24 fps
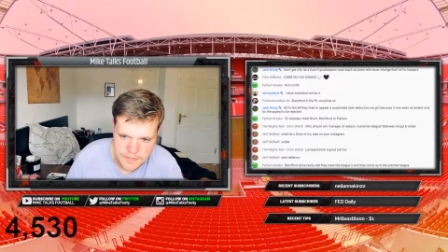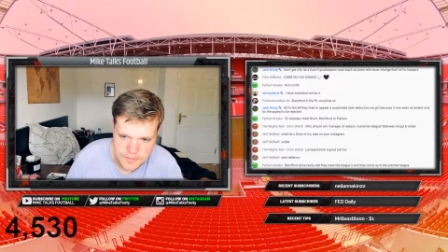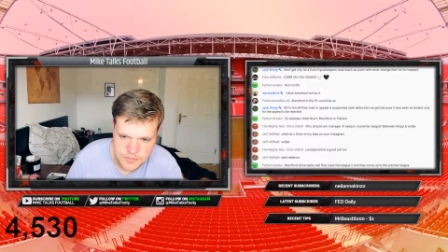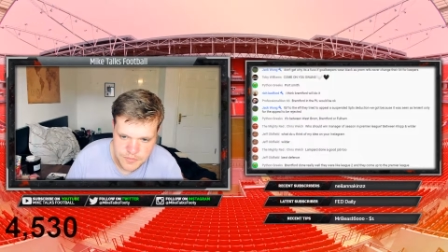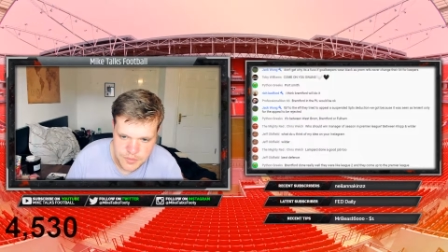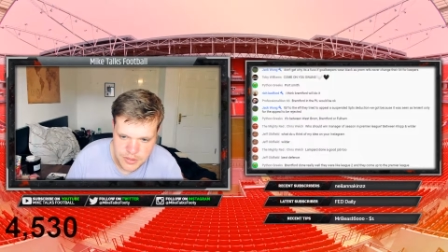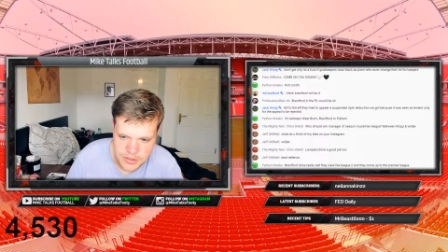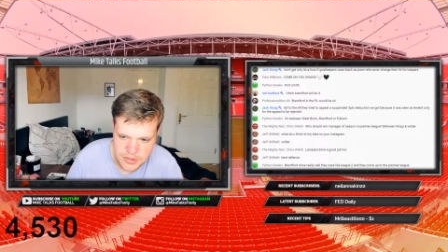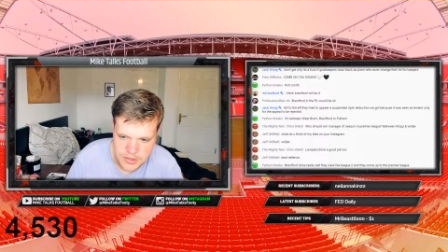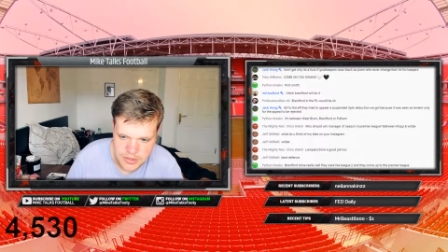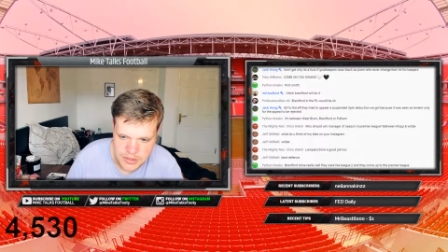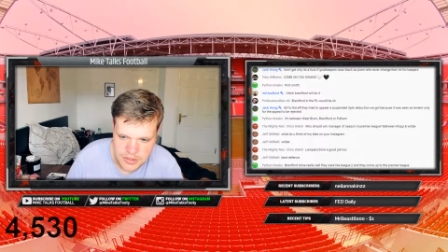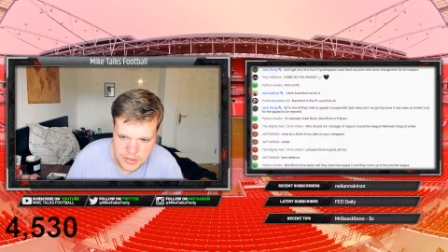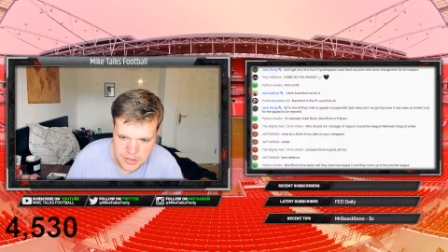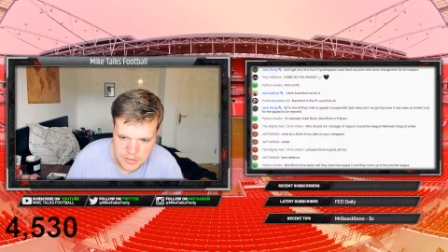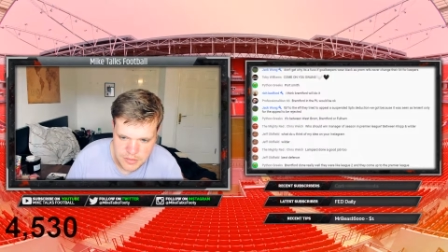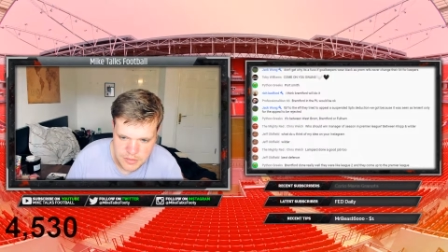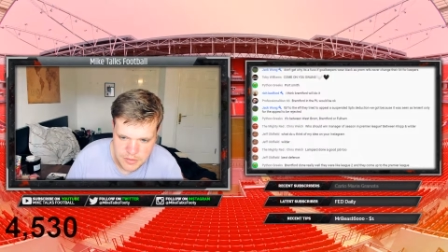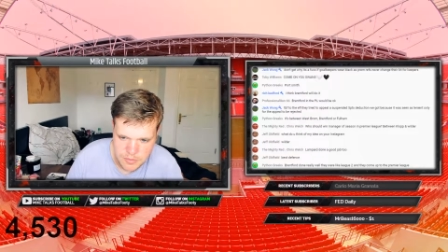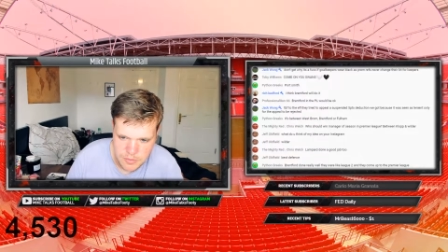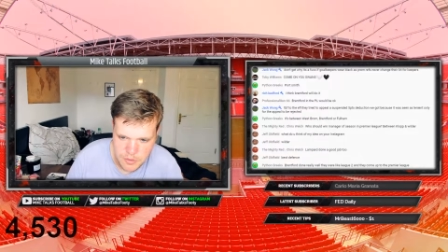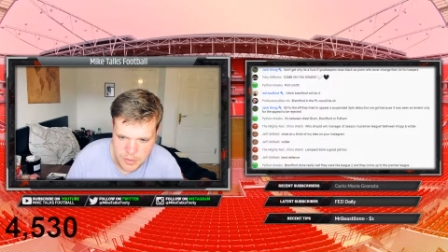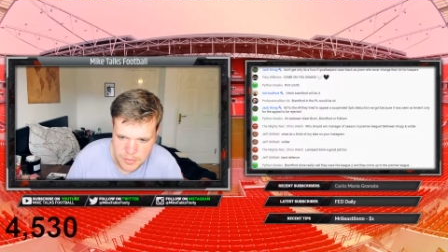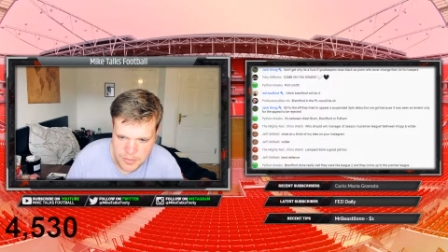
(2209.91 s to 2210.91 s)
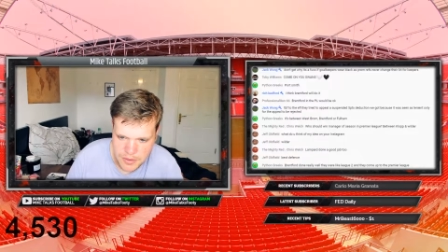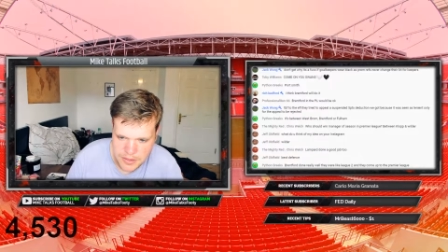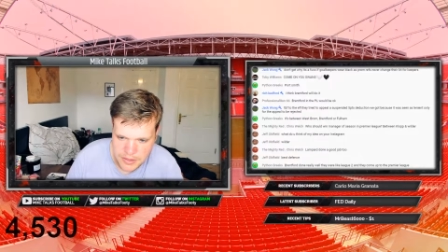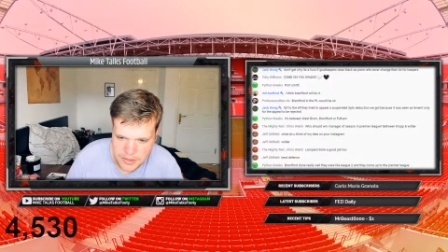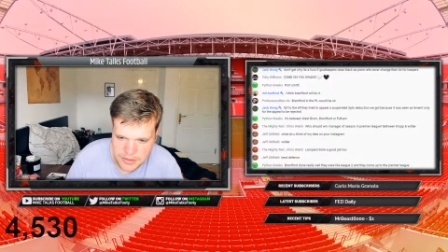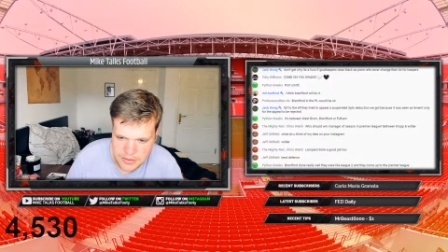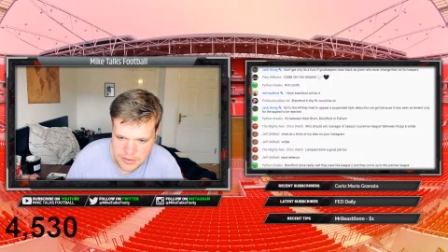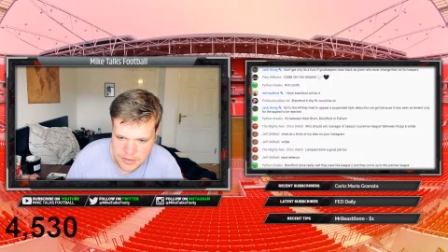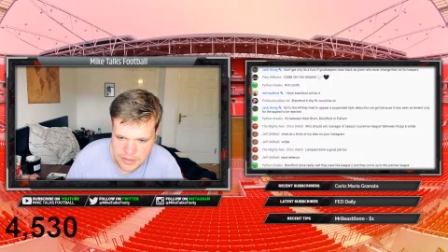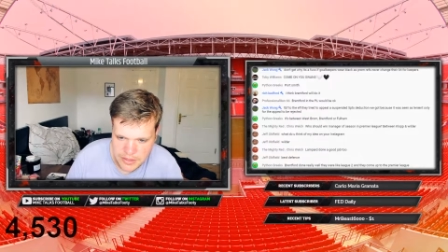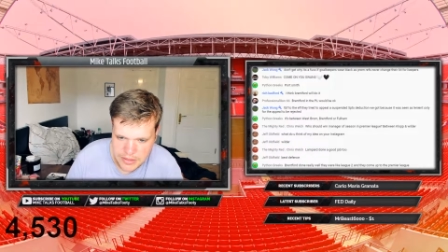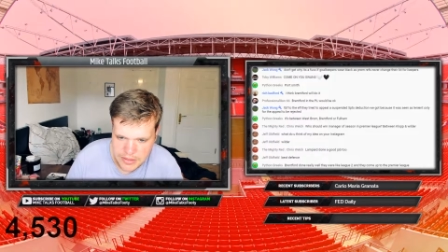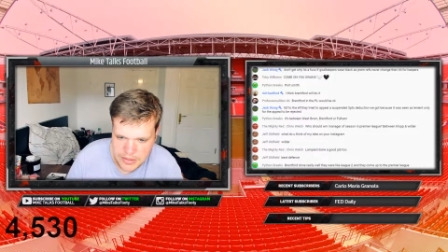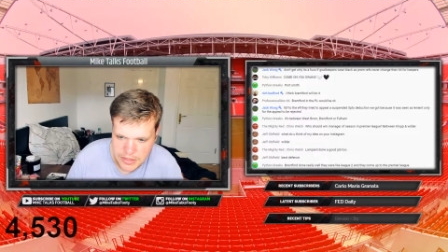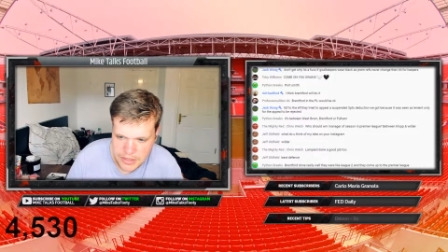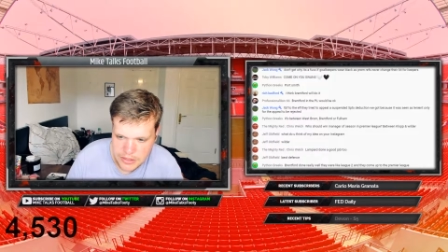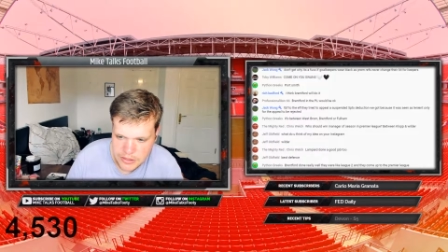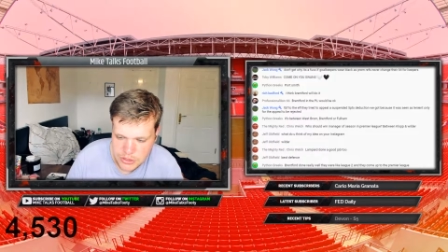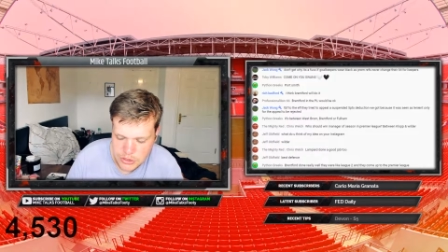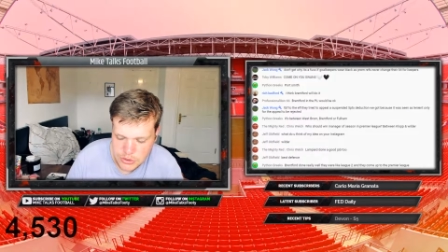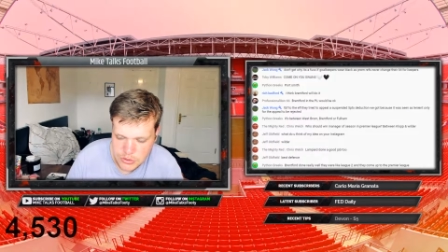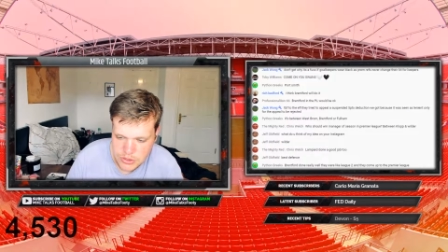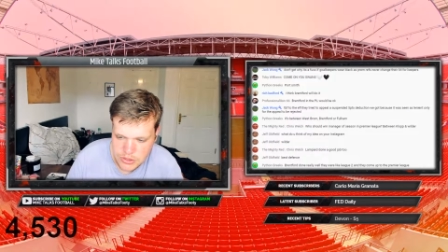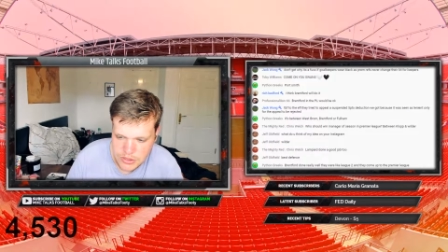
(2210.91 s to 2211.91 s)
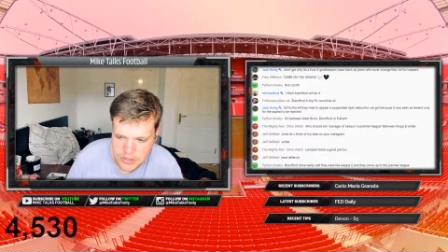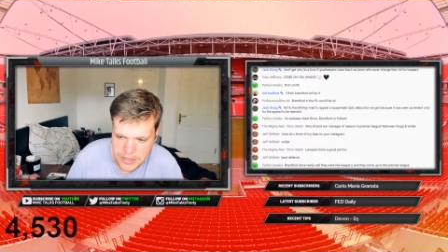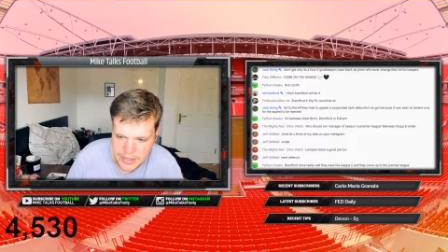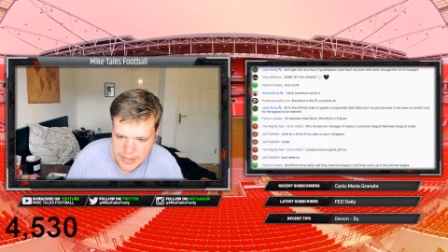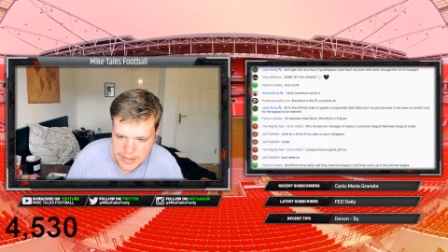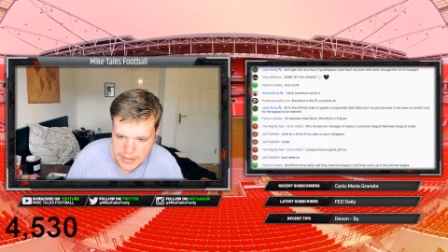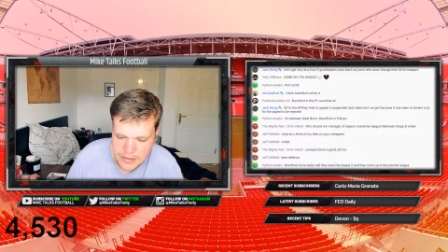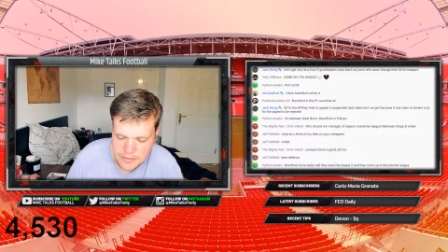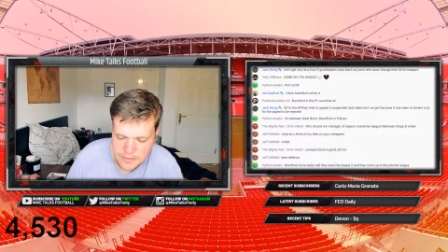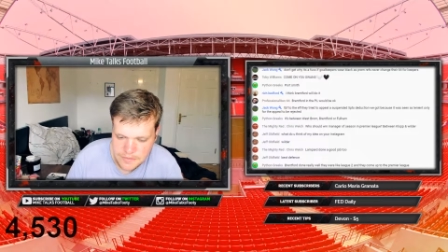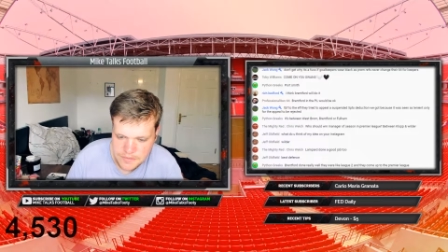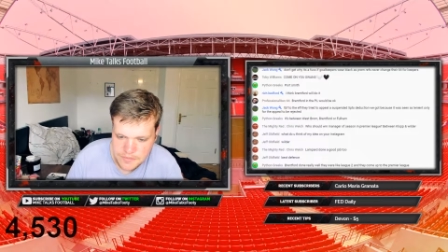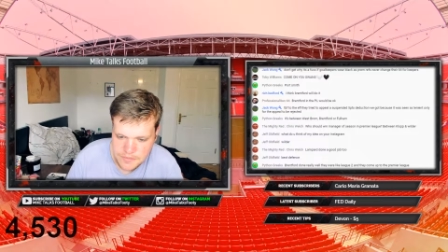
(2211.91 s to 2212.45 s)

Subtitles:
It'd be nice to see them in the Premier League in their new stadium.